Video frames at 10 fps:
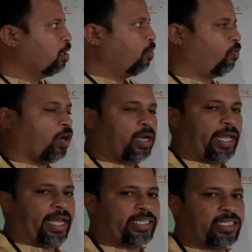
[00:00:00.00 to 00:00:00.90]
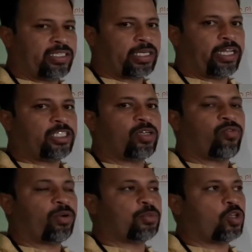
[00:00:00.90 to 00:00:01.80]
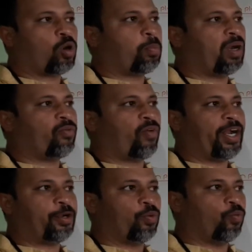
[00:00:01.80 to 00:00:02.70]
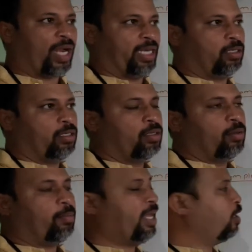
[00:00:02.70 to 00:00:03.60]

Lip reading: for x is ranging from 0.5 to 1 by